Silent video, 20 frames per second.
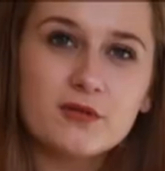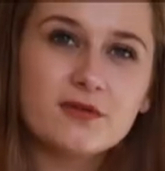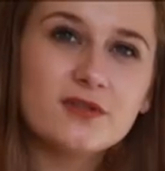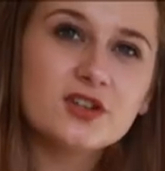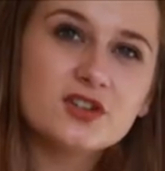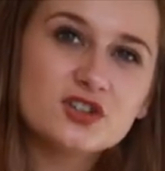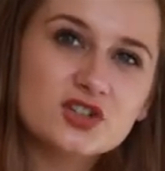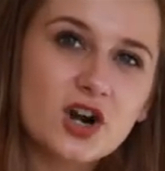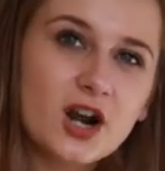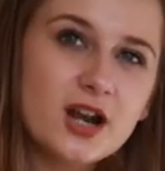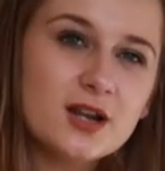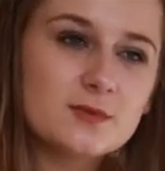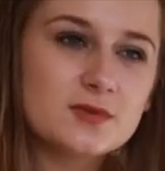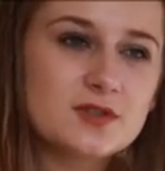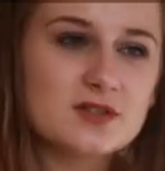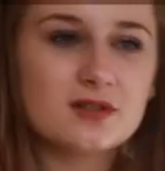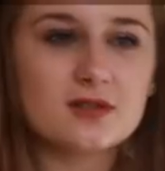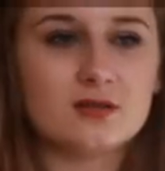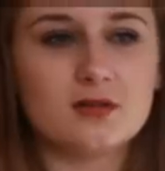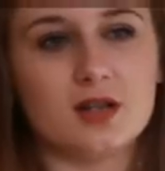of the
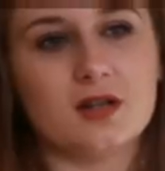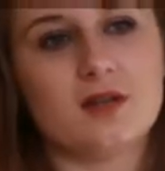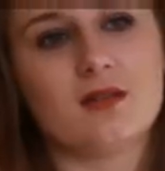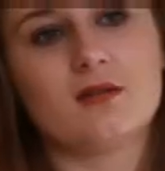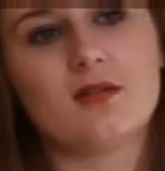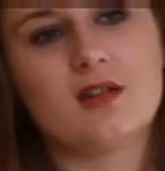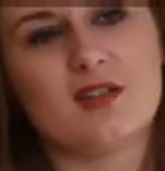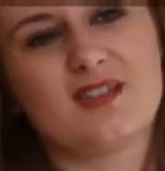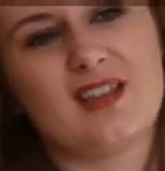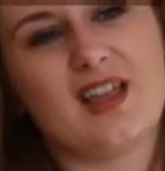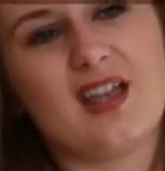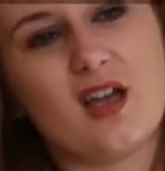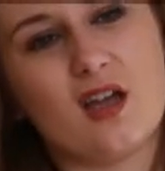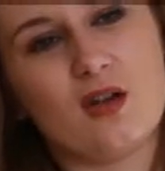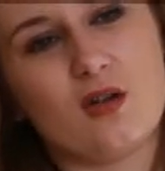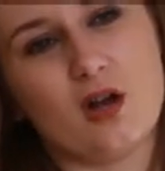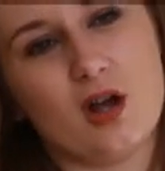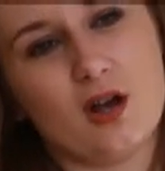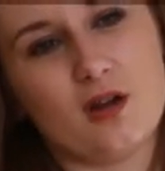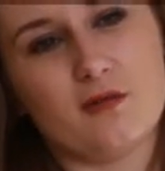stripes, and because they
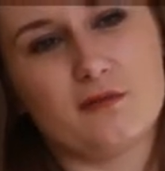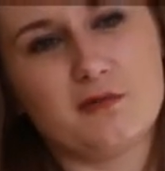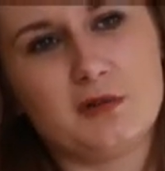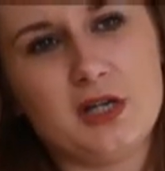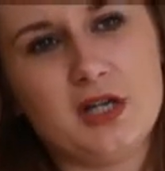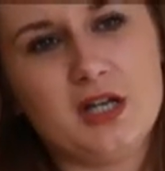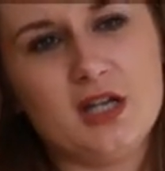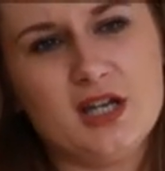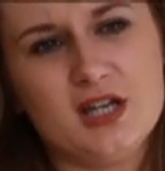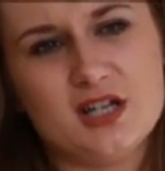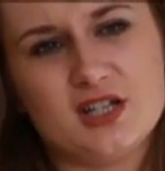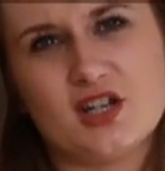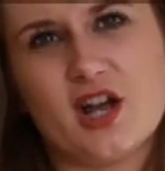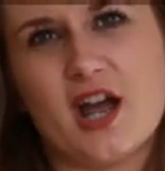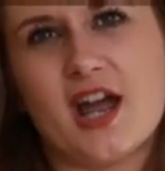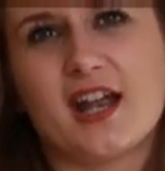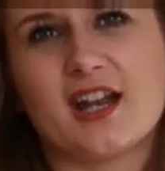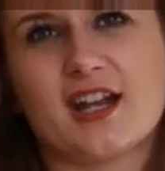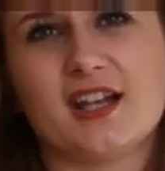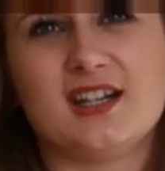go kind of
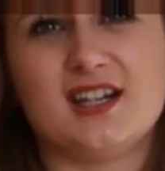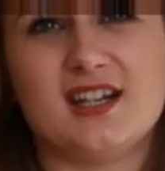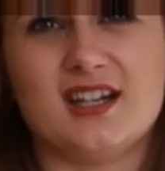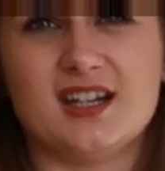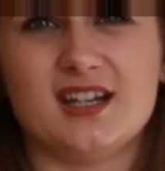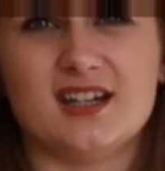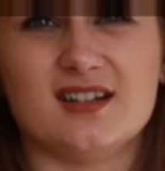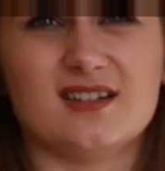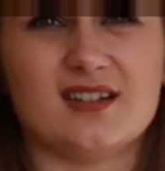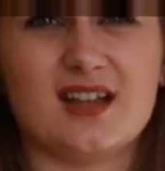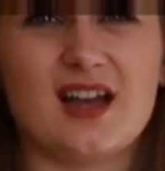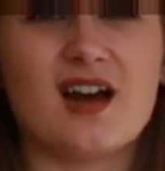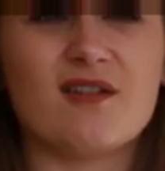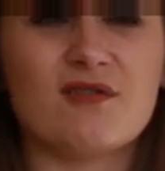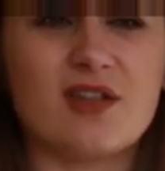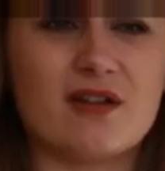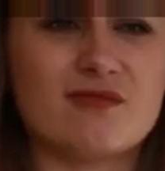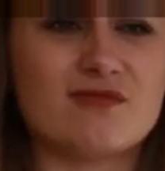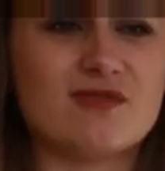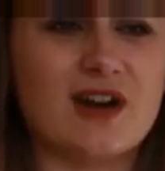diagonally and
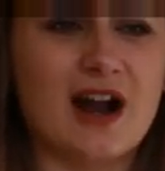have that